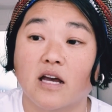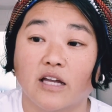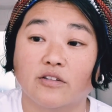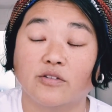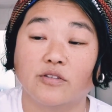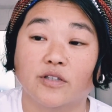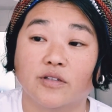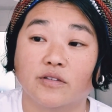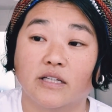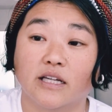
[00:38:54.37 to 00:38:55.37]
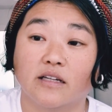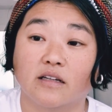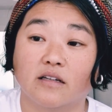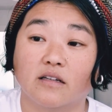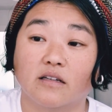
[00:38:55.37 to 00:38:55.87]
I do know
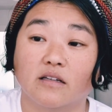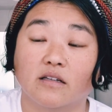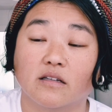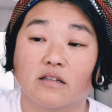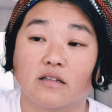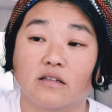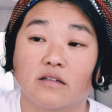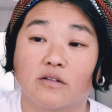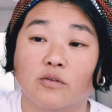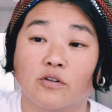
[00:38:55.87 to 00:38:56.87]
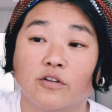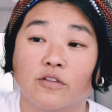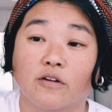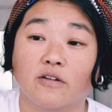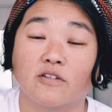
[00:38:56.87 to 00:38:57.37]
that north
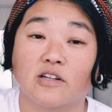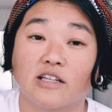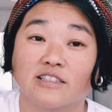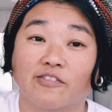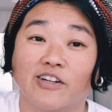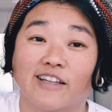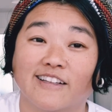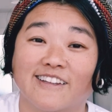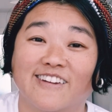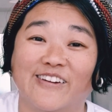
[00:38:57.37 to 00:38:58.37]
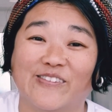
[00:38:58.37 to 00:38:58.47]
node has everything to